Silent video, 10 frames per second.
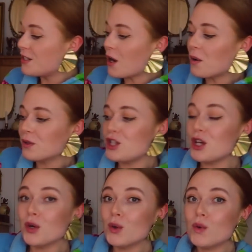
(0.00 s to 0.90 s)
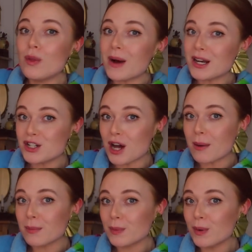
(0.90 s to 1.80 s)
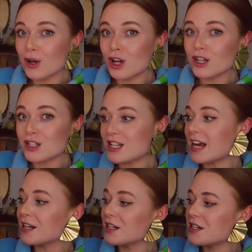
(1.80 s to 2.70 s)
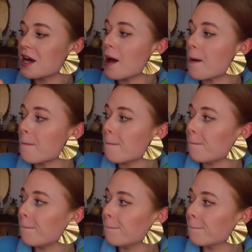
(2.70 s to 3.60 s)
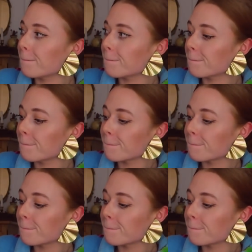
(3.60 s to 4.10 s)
So to the body shop. Da da da dum.